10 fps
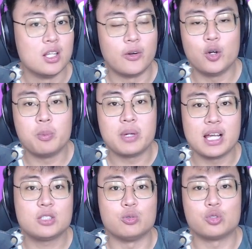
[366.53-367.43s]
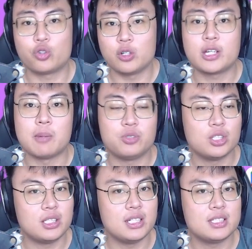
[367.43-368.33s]
alright, OBS to screen
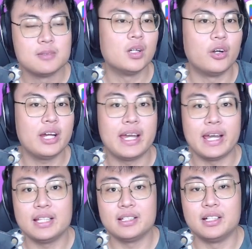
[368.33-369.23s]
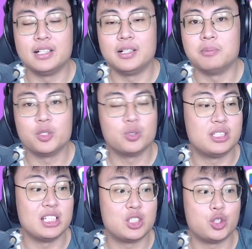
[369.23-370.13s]
capture this, alright, and use
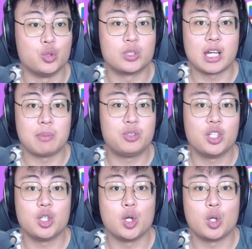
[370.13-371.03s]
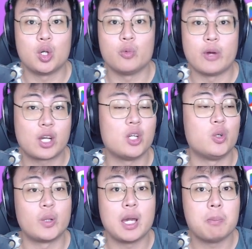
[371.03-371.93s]
this to capture your, record
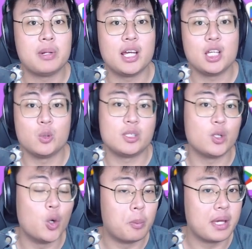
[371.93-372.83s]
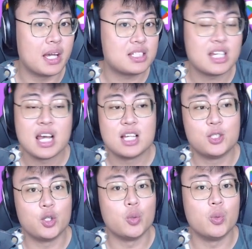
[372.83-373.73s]
your gameplay using OBS,
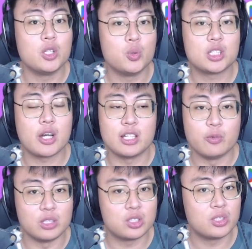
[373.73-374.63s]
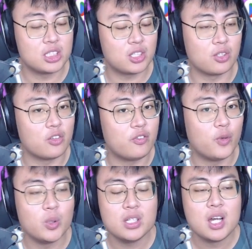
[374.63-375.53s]
so you won't use out any resources on your
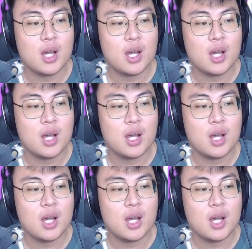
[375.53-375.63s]
phone,